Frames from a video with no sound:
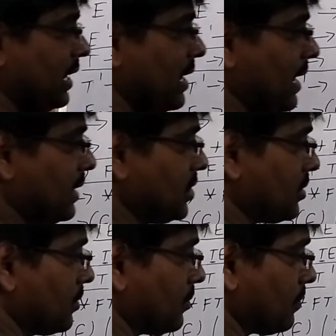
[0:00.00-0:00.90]
dash,
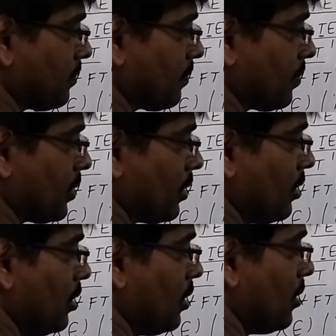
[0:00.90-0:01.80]

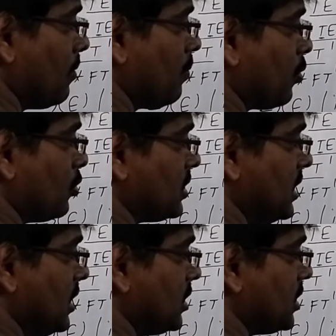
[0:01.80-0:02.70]

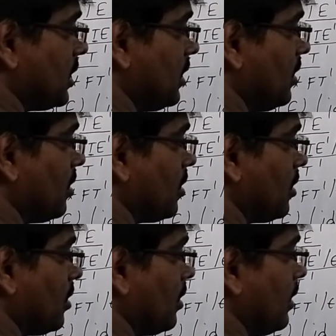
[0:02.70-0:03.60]
procedure
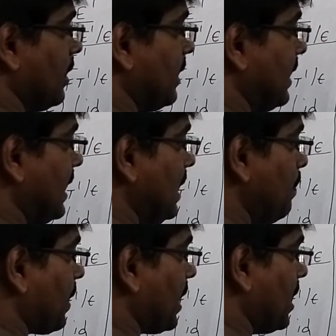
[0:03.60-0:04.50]
T
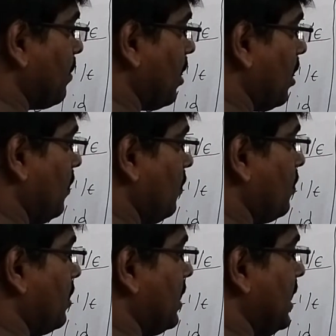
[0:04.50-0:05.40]
prime of,
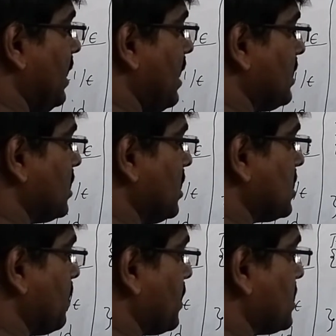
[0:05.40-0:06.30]
T dash is
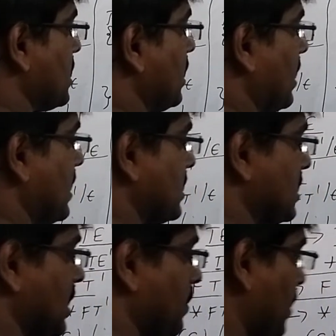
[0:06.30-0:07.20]
represented as T
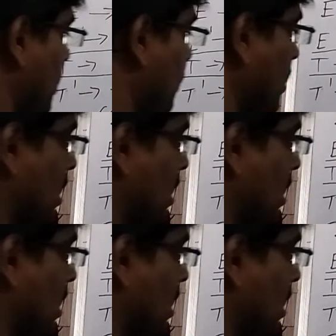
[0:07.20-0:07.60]
prime.